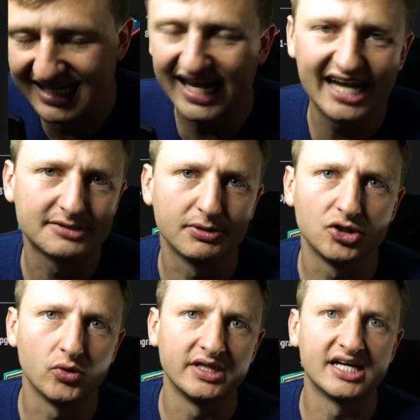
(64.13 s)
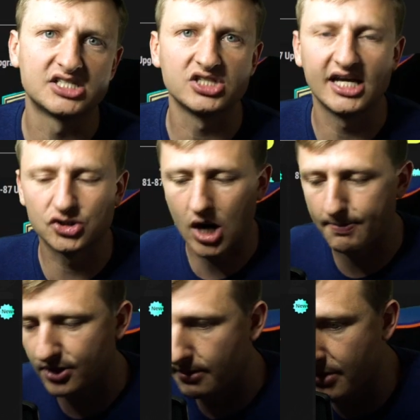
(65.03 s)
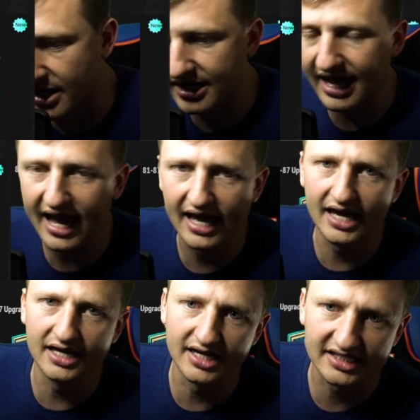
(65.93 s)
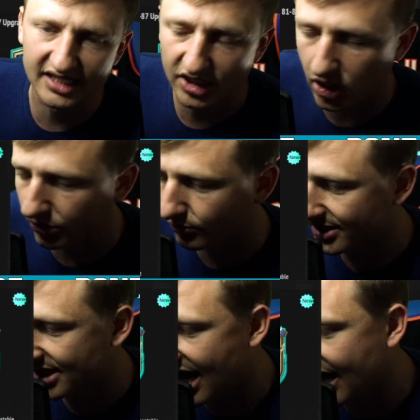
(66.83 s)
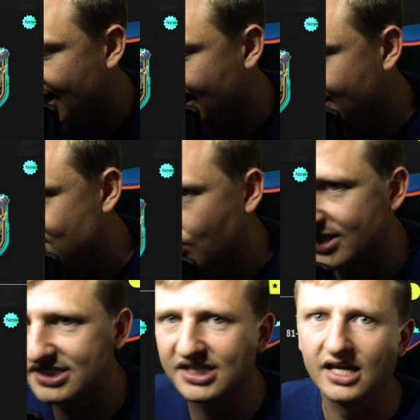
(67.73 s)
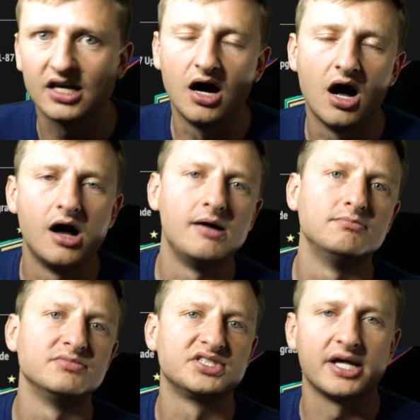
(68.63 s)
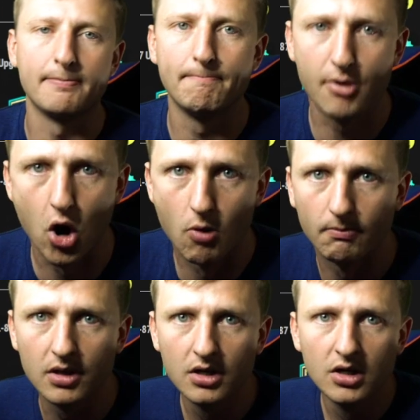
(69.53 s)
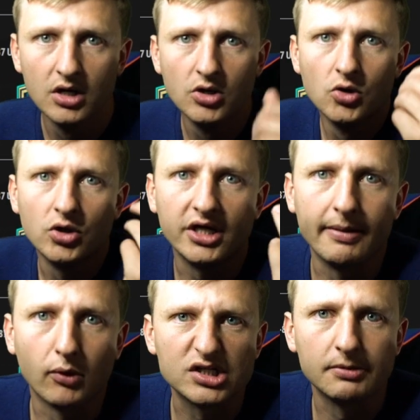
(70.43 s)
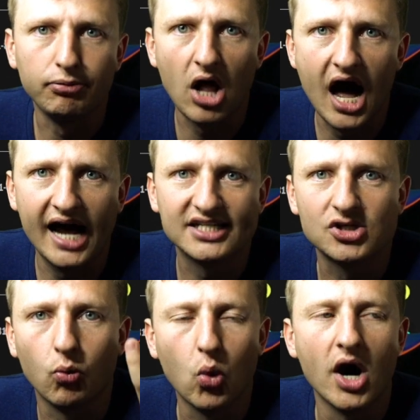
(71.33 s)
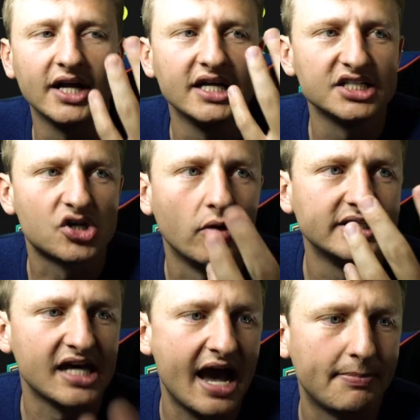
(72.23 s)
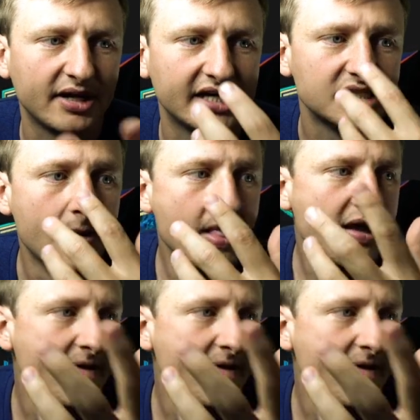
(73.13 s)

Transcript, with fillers: E A's been doing this. They drop it on Monday. Next thing you know, three days, Wednesday comes and boom, you get more supply. So what is going to happen, guys?